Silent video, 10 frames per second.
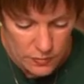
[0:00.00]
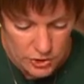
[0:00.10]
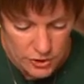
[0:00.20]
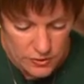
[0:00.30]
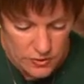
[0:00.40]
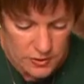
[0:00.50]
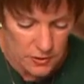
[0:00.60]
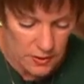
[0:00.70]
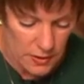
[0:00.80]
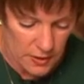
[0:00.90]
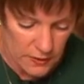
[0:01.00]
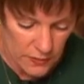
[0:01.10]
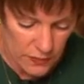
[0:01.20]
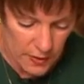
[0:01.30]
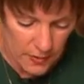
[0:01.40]
which is still in
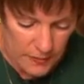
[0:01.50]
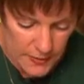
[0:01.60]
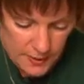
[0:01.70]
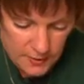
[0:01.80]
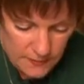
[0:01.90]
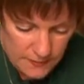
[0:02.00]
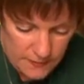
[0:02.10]
the family.